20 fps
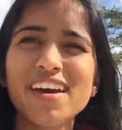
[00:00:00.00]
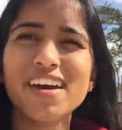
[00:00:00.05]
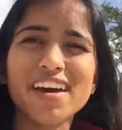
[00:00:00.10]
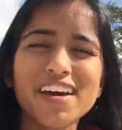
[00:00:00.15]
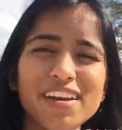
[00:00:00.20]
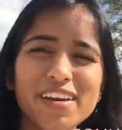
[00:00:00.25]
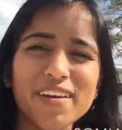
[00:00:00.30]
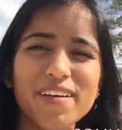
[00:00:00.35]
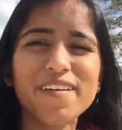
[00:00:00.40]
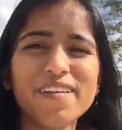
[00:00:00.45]

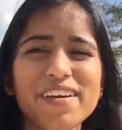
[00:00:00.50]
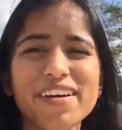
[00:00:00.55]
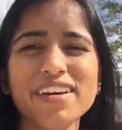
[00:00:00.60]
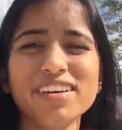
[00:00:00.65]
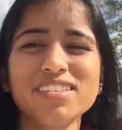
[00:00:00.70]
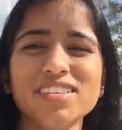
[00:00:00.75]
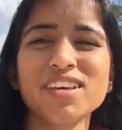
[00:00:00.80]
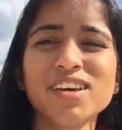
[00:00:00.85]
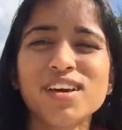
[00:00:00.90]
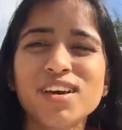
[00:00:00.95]

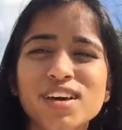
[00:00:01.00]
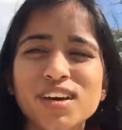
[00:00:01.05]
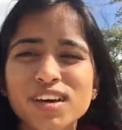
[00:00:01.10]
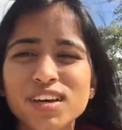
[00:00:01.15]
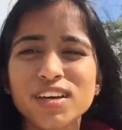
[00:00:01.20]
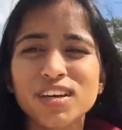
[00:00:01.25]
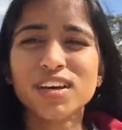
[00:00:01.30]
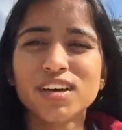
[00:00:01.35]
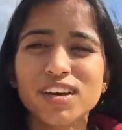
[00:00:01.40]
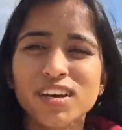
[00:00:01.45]
Anyways,
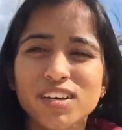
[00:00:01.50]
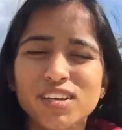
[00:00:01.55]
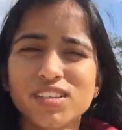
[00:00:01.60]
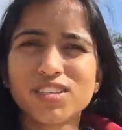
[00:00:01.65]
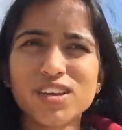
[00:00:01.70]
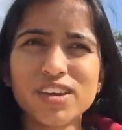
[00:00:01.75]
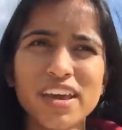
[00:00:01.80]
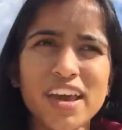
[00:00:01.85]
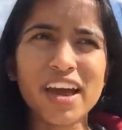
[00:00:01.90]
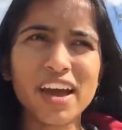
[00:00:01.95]

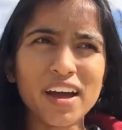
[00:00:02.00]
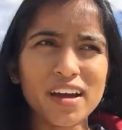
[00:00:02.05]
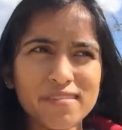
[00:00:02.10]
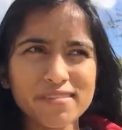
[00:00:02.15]
so yeah,